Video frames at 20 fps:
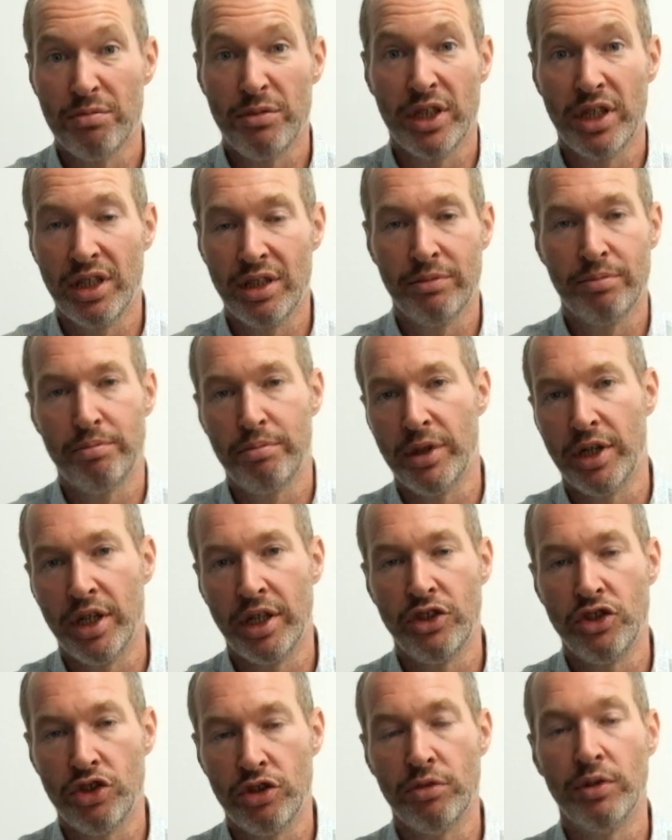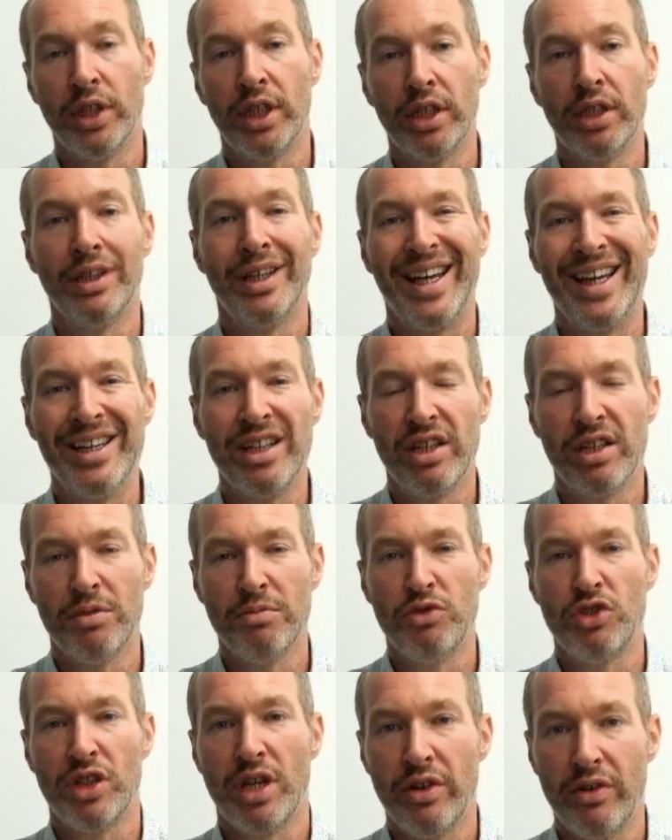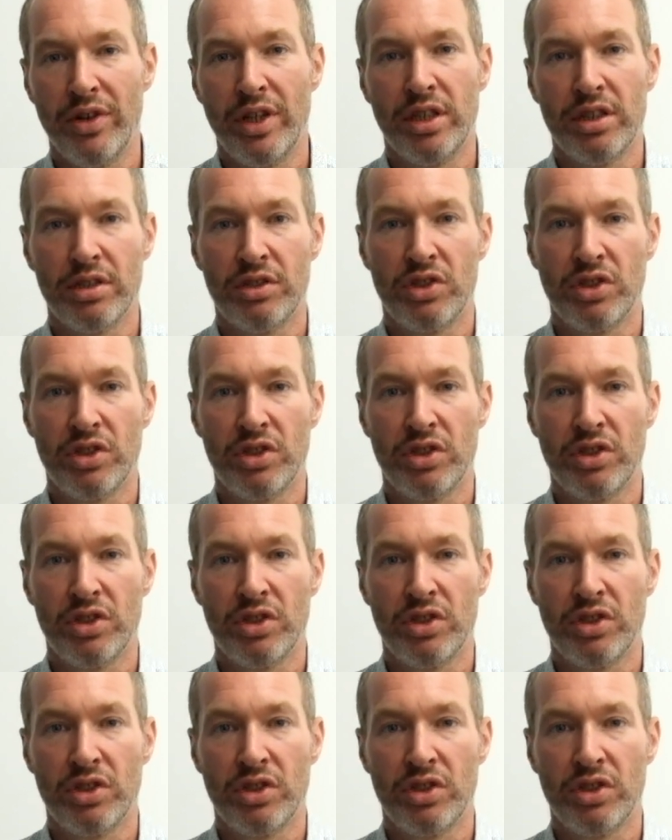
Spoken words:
by doing income generating stuff,